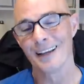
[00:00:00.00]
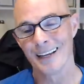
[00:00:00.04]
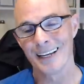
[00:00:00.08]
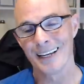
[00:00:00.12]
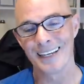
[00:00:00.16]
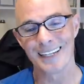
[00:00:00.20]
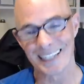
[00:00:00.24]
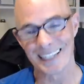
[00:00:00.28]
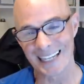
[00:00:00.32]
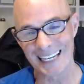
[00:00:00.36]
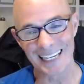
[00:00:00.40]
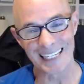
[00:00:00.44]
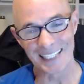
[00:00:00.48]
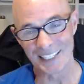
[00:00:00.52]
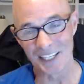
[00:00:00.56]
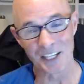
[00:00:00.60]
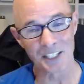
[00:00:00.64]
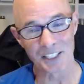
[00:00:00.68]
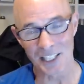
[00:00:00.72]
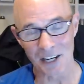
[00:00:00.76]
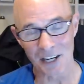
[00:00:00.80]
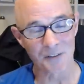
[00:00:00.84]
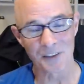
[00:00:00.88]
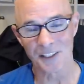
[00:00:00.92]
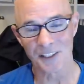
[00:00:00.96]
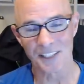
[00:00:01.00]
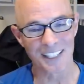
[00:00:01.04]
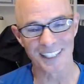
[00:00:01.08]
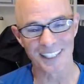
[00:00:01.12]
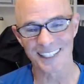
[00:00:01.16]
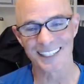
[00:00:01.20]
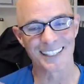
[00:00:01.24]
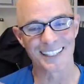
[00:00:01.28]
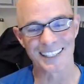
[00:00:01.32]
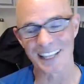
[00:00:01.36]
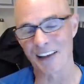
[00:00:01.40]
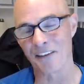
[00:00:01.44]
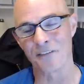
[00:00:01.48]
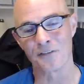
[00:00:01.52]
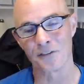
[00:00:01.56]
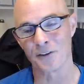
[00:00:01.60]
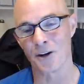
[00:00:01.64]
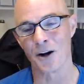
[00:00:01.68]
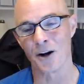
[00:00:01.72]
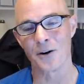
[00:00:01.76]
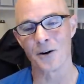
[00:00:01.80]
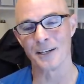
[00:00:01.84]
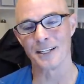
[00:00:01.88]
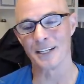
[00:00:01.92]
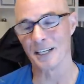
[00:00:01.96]
It it does everything that that
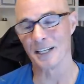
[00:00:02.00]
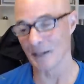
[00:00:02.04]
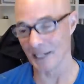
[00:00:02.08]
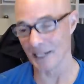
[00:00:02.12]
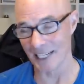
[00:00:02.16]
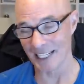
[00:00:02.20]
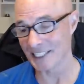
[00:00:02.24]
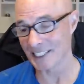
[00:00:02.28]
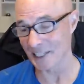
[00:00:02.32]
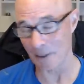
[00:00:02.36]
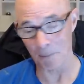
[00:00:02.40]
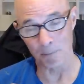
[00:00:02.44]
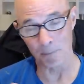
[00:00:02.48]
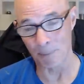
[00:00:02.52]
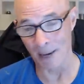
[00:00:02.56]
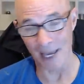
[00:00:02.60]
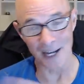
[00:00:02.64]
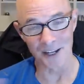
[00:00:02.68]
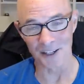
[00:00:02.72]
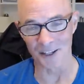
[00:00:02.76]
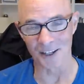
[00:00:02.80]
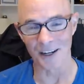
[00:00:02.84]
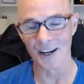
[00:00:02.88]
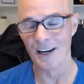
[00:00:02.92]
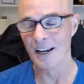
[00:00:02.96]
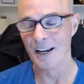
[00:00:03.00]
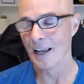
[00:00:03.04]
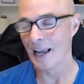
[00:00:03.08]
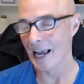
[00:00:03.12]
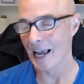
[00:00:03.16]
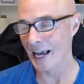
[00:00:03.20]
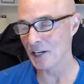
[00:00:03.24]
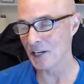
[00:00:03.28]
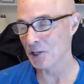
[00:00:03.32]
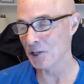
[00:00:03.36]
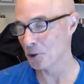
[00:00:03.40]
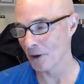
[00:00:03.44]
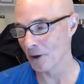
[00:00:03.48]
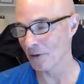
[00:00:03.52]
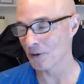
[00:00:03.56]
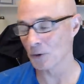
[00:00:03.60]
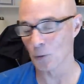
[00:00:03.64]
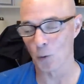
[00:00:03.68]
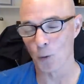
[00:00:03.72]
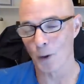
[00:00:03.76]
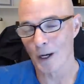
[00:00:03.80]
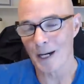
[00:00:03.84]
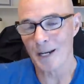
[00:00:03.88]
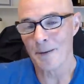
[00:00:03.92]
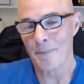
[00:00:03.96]
Ferrari did except better, and you don't have to
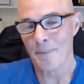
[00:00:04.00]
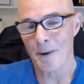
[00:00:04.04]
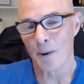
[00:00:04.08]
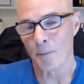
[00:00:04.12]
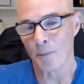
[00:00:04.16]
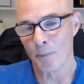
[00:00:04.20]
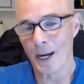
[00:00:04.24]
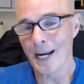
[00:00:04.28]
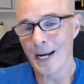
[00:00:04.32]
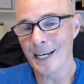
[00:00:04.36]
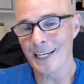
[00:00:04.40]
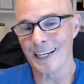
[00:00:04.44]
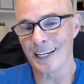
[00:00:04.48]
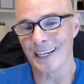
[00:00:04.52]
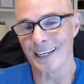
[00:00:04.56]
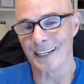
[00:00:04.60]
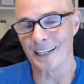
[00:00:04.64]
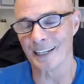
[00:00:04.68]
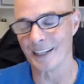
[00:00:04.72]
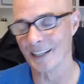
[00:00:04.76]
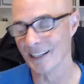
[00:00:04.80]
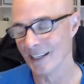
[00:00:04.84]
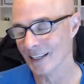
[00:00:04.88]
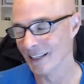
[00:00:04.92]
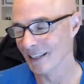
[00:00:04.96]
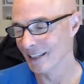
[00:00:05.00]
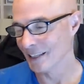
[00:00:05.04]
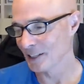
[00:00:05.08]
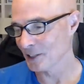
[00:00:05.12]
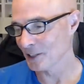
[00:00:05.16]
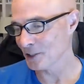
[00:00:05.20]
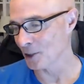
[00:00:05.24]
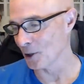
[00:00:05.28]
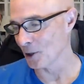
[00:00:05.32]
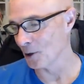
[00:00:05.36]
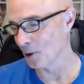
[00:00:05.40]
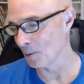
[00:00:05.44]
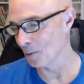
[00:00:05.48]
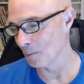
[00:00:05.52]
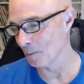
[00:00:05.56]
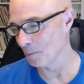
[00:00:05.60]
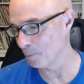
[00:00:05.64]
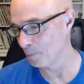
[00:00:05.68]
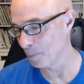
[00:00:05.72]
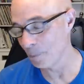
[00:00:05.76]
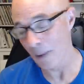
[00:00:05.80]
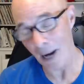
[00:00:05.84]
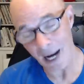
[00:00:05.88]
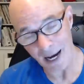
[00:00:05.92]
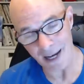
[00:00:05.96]
worry about breaking it. So,
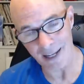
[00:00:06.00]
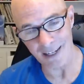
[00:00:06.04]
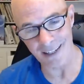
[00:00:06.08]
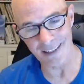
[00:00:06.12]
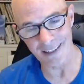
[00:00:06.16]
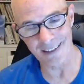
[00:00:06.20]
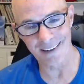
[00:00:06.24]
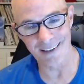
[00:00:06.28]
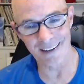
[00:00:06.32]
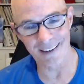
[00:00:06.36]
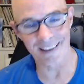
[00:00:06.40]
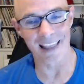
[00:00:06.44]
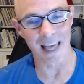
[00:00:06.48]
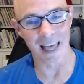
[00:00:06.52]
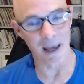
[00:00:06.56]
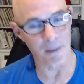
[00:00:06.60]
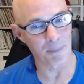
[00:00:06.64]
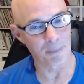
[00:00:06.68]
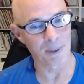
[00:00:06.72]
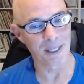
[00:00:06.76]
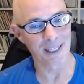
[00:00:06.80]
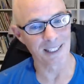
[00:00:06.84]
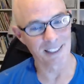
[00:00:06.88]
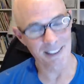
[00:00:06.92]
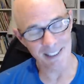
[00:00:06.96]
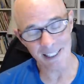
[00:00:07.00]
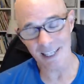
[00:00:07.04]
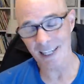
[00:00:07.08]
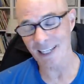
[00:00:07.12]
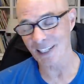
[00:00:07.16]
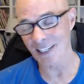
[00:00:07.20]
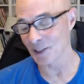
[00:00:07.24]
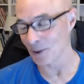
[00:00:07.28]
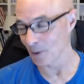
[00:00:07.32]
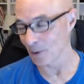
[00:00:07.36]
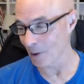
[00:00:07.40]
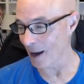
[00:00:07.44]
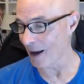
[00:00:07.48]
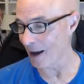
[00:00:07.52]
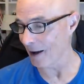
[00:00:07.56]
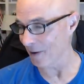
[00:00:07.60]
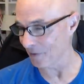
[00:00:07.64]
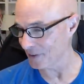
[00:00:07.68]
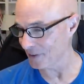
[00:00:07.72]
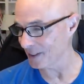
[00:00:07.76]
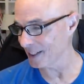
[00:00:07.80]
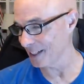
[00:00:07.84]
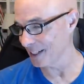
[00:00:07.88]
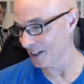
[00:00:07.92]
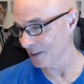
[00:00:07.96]
but that being said, you
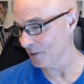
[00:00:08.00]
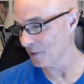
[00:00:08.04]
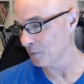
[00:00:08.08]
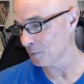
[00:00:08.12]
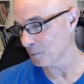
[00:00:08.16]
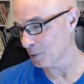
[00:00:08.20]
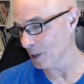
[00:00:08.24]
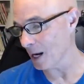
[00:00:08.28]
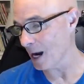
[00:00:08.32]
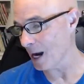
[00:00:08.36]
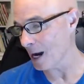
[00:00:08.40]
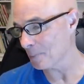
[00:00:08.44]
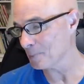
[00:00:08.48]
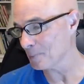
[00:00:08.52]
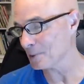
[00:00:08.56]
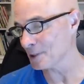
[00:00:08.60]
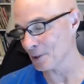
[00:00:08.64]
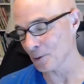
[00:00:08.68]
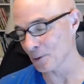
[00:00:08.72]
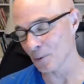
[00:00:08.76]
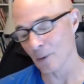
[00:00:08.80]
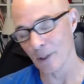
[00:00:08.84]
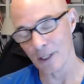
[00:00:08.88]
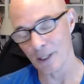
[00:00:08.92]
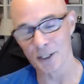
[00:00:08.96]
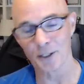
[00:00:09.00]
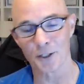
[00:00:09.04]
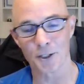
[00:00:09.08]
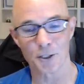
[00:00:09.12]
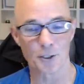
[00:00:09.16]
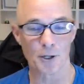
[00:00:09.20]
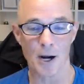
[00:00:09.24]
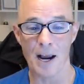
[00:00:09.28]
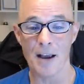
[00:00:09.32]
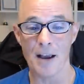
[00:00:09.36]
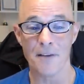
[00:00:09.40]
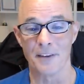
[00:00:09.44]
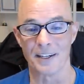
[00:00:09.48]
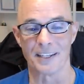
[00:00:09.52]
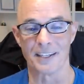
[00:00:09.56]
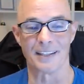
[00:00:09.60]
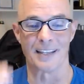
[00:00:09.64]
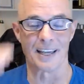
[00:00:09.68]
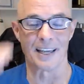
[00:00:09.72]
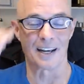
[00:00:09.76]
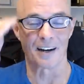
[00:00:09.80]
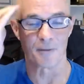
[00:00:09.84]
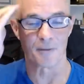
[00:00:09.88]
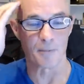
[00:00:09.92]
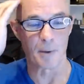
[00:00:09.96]
have to give props to when you're driving. And
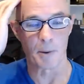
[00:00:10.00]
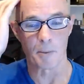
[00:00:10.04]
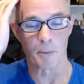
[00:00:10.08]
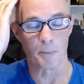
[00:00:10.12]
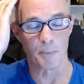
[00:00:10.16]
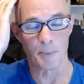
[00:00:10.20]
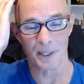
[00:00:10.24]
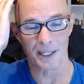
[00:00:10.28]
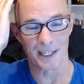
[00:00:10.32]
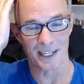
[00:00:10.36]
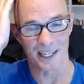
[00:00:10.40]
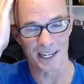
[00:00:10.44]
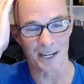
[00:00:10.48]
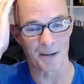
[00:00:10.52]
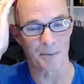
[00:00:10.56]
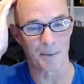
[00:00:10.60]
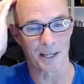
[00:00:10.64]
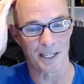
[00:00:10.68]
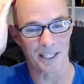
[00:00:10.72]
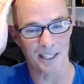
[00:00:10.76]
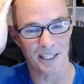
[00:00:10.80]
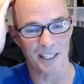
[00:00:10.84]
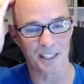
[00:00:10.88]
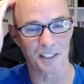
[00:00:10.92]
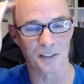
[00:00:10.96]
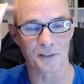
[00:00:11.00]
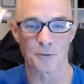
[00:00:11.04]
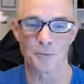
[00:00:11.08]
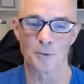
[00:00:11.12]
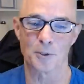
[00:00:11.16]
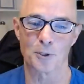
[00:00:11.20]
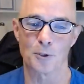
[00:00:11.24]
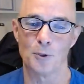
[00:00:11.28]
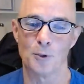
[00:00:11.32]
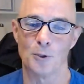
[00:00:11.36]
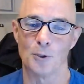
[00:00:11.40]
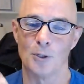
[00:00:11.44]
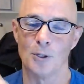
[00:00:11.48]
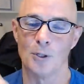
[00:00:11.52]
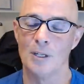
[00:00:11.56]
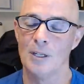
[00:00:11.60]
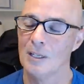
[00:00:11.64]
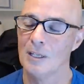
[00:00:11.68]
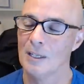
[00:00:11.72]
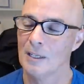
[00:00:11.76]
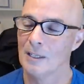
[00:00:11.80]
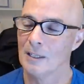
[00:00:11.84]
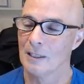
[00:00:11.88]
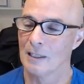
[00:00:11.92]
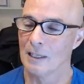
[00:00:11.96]
that I remember picking up my kids from school
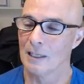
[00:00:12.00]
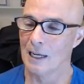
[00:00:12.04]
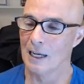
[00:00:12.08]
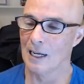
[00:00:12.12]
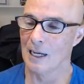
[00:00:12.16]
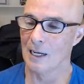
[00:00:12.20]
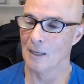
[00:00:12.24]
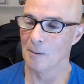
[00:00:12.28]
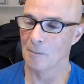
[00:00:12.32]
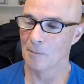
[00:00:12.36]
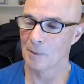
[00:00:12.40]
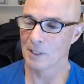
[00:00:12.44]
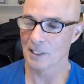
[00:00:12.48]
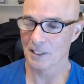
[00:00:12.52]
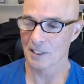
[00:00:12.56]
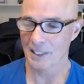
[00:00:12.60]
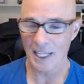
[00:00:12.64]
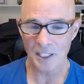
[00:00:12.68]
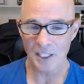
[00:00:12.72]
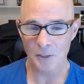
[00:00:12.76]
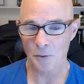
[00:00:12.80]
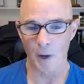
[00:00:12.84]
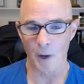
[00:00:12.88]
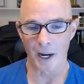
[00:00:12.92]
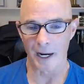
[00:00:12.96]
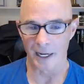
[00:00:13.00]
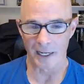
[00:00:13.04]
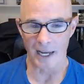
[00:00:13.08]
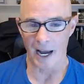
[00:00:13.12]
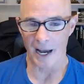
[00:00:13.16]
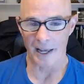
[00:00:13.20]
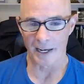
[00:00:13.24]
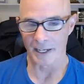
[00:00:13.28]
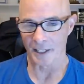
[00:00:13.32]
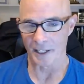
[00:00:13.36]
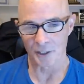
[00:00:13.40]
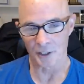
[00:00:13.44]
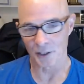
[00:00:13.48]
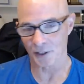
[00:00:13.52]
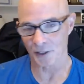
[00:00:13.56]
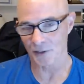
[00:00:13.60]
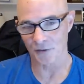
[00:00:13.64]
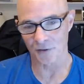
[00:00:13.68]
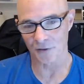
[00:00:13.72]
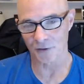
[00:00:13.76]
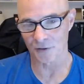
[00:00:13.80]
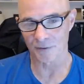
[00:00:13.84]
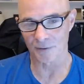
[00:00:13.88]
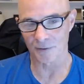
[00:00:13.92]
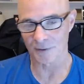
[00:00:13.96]
because um, that's why I got it, just
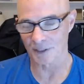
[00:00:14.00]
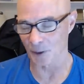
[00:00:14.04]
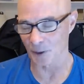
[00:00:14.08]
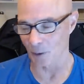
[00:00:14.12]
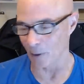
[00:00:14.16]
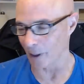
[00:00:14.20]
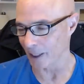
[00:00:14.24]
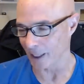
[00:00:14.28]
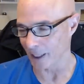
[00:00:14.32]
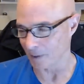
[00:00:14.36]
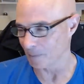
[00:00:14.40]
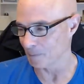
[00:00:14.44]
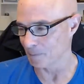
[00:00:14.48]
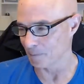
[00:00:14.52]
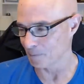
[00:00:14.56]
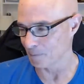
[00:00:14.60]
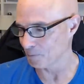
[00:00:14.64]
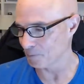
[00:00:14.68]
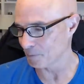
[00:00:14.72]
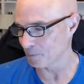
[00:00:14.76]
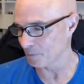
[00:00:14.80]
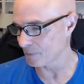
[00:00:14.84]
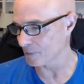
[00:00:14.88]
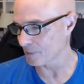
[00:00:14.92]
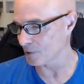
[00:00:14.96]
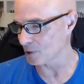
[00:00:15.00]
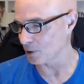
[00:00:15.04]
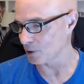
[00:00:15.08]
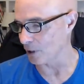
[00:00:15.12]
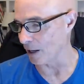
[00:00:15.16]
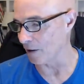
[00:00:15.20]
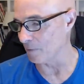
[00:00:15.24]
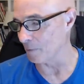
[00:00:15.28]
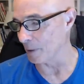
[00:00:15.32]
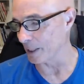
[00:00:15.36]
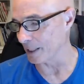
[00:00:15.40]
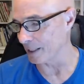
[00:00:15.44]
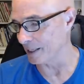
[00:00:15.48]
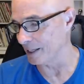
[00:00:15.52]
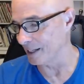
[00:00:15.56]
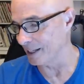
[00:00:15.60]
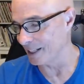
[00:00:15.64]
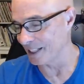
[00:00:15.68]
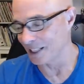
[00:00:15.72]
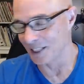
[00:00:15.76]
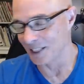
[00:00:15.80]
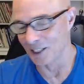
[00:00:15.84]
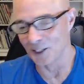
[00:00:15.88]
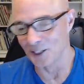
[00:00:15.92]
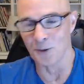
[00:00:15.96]
so I could drive my
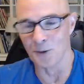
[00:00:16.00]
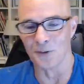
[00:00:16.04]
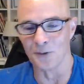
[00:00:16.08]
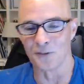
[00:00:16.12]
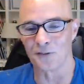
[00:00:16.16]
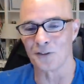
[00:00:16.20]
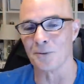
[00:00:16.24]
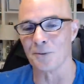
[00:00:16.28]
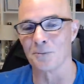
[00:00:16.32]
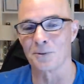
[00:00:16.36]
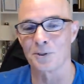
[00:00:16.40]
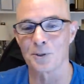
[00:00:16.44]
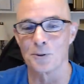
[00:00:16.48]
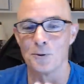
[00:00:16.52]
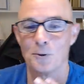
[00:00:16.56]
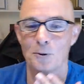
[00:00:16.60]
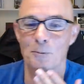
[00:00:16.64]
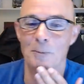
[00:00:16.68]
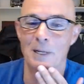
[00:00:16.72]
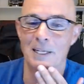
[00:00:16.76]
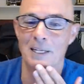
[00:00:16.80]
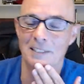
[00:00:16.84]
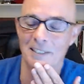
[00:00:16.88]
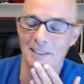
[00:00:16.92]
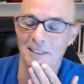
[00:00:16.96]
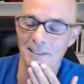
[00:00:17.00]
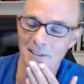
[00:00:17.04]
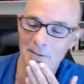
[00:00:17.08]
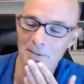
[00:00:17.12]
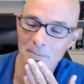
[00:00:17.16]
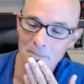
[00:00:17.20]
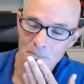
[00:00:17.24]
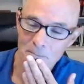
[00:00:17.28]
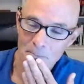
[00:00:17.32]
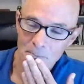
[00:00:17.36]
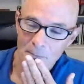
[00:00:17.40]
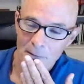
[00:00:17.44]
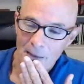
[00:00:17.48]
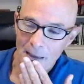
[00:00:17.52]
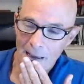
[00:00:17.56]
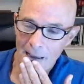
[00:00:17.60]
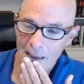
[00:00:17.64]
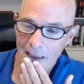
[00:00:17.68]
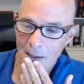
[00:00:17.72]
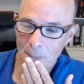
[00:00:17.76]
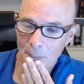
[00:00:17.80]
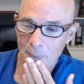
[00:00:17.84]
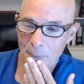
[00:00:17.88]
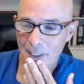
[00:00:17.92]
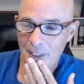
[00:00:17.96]
kids to and from school, basically,
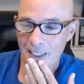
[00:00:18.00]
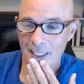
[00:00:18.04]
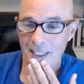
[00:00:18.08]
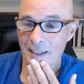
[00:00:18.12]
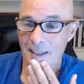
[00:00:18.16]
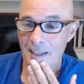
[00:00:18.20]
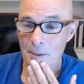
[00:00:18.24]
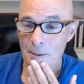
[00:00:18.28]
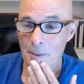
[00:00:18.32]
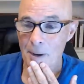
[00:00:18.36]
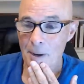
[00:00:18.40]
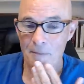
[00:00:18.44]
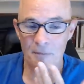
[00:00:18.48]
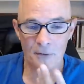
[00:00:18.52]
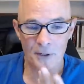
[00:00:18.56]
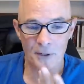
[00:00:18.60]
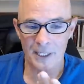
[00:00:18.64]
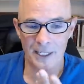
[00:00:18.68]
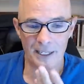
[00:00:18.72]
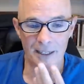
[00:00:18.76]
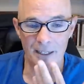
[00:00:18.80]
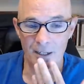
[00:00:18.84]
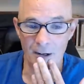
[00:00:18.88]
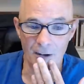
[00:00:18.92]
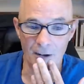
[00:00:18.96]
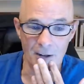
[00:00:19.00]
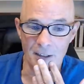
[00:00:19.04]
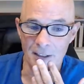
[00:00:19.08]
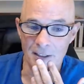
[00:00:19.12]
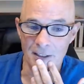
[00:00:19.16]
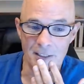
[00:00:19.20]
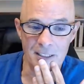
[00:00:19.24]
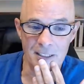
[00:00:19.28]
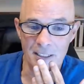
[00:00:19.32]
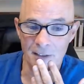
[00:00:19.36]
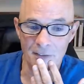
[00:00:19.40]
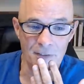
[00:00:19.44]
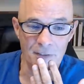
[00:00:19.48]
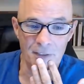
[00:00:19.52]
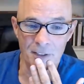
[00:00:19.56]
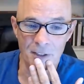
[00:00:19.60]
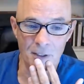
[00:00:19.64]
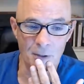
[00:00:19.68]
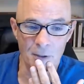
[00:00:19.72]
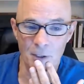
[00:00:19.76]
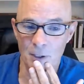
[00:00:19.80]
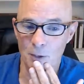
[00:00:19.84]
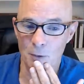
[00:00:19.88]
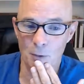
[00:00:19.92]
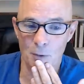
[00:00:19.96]
and picking them up for kindergarten and stuff. You
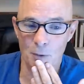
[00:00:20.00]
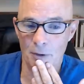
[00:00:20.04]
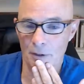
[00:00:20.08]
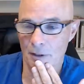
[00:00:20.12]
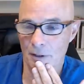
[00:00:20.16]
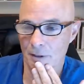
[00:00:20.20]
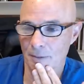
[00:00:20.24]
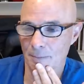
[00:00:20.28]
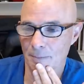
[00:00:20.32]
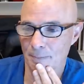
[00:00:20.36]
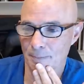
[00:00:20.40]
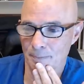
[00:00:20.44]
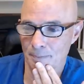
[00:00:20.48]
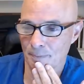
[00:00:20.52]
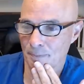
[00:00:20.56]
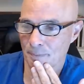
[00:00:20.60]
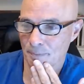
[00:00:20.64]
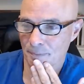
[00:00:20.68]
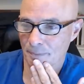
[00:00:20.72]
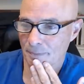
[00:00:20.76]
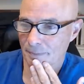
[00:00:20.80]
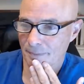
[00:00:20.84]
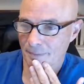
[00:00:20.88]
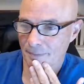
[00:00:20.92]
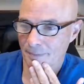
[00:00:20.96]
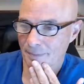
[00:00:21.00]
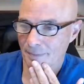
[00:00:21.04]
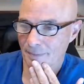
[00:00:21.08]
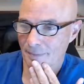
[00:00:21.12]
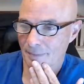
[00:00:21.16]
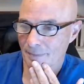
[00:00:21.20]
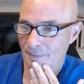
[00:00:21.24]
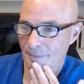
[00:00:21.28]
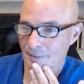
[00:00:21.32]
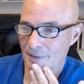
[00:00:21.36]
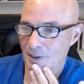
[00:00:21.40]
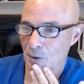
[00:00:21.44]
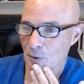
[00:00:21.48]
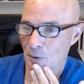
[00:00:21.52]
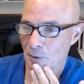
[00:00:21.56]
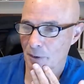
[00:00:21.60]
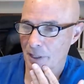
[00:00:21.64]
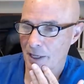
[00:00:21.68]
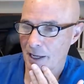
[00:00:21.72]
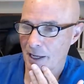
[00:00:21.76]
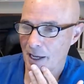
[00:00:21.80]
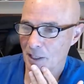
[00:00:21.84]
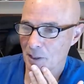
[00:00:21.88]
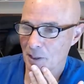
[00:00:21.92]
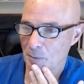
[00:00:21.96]
know, you were the you were the
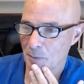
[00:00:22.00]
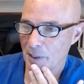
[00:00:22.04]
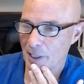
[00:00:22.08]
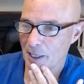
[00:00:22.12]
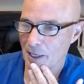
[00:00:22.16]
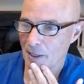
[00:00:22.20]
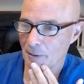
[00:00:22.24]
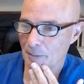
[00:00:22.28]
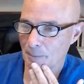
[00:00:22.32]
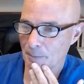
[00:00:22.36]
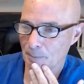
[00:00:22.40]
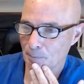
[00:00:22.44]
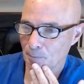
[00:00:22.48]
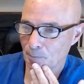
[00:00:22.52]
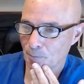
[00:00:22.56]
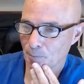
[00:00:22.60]
cat's meow.